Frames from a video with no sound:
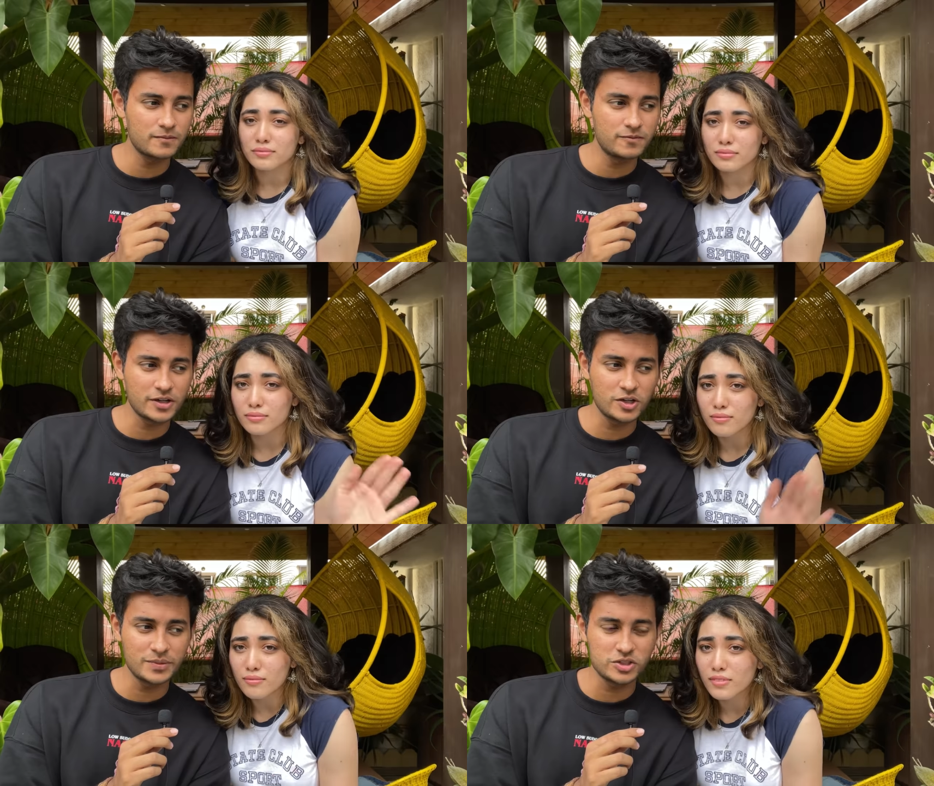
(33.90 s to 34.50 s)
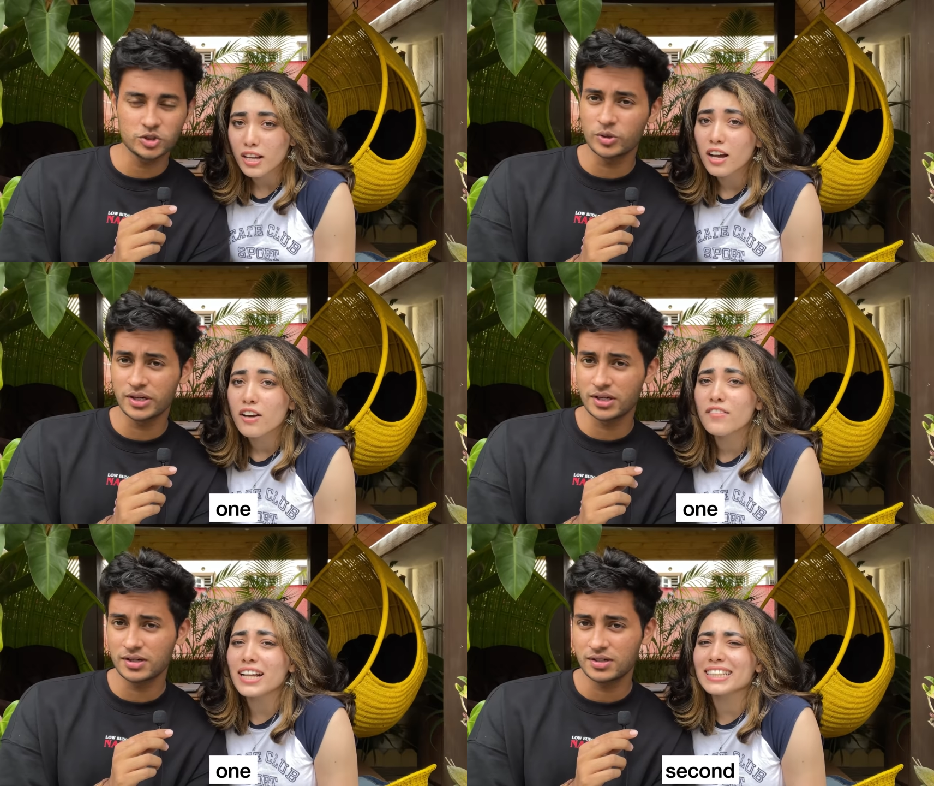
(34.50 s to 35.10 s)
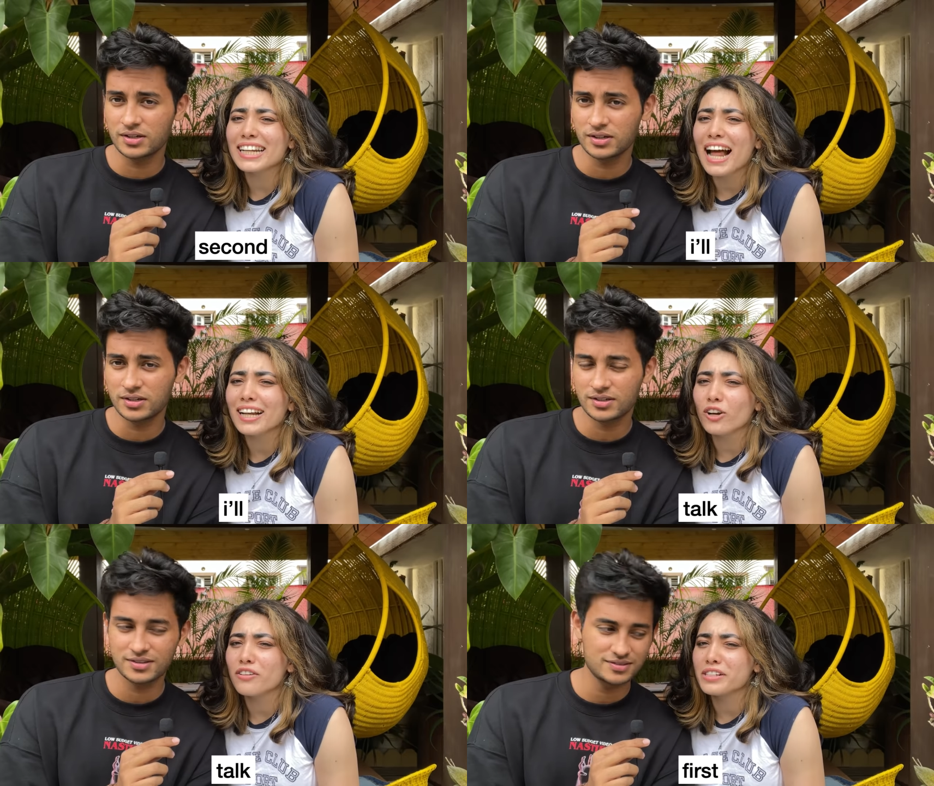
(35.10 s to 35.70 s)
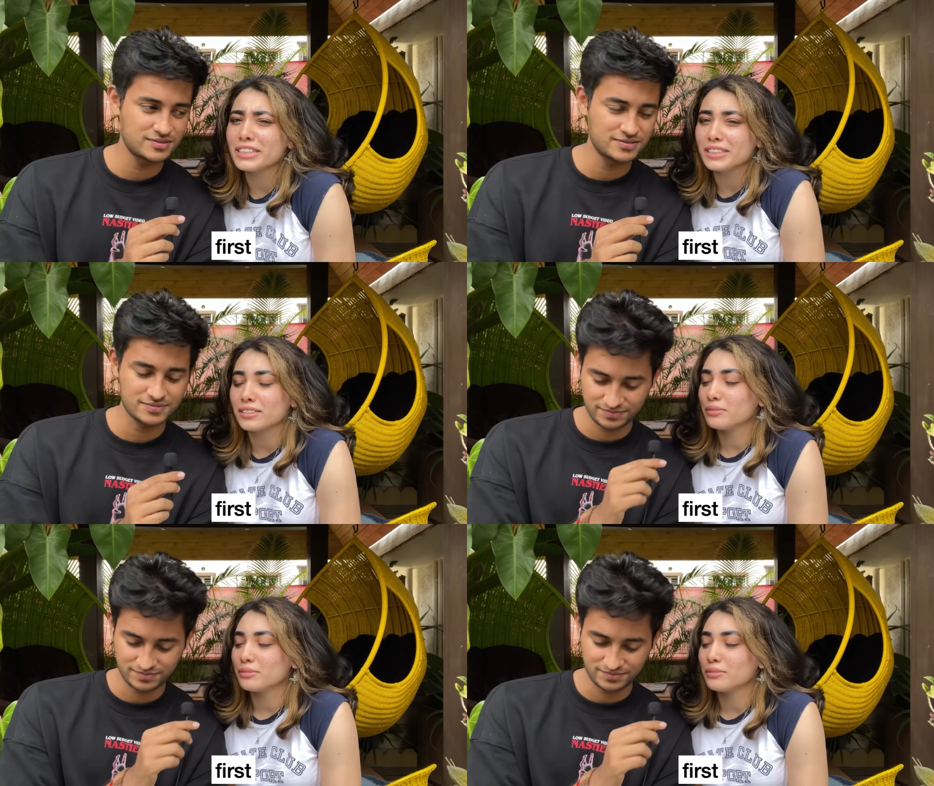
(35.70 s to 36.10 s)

Speaker 1: we're gonna be shooting. One
Speaker 2: second, I'll talk first.